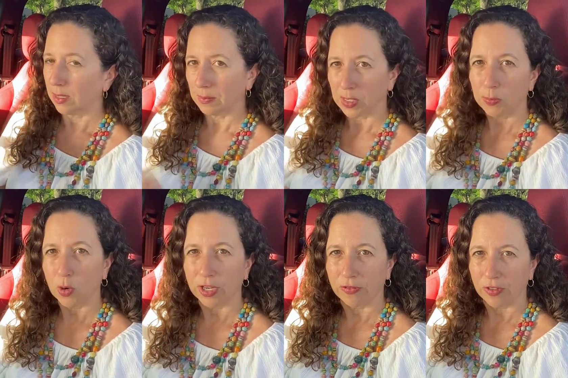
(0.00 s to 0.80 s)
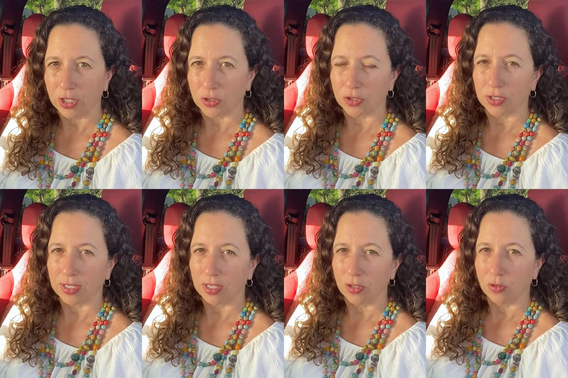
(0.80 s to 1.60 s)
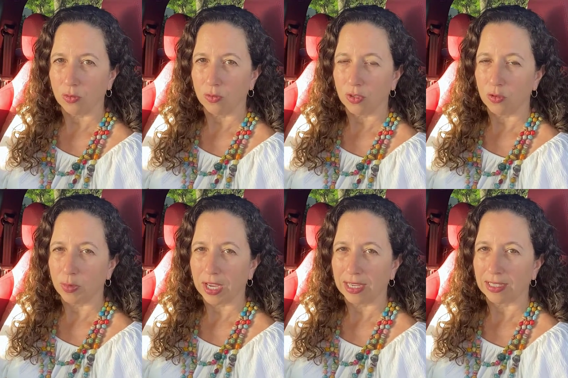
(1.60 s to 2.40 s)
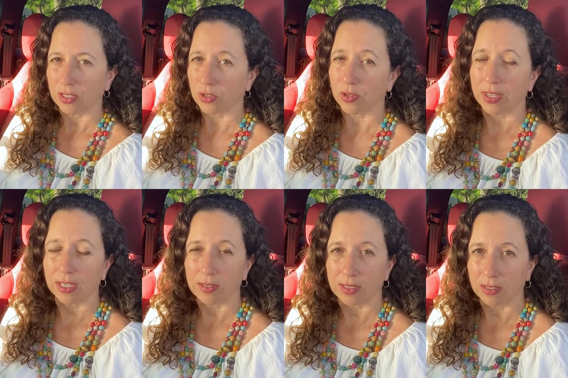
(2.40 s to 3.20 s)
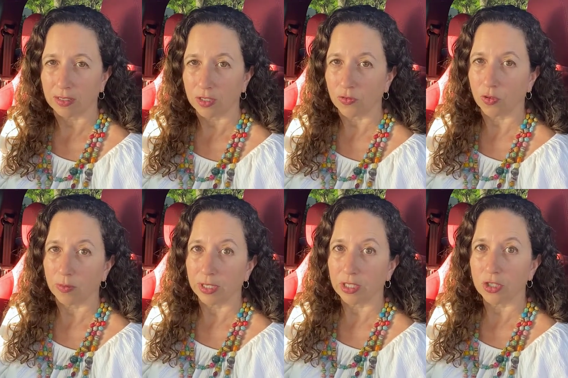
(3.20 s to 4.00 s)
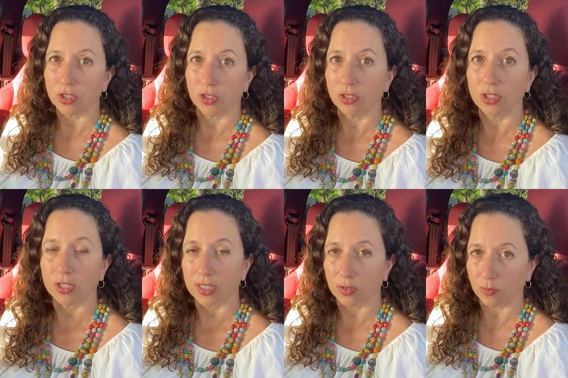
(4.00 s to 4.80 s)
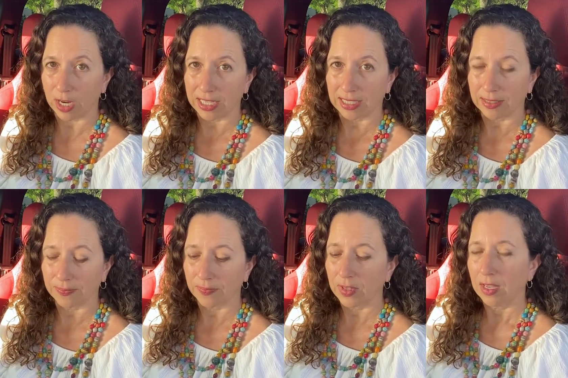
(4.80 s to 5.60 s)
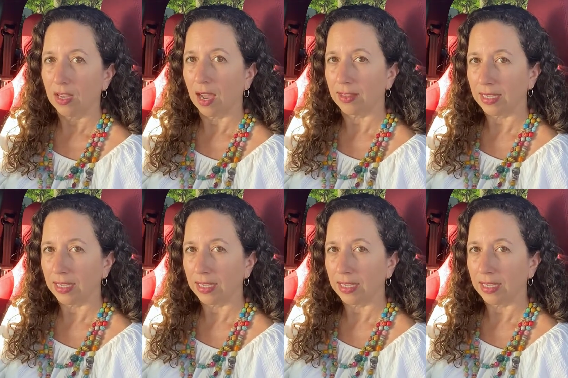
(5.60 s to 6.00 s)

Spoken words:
sporty features that you pay an extra $1,000 for, but it sure looks great. On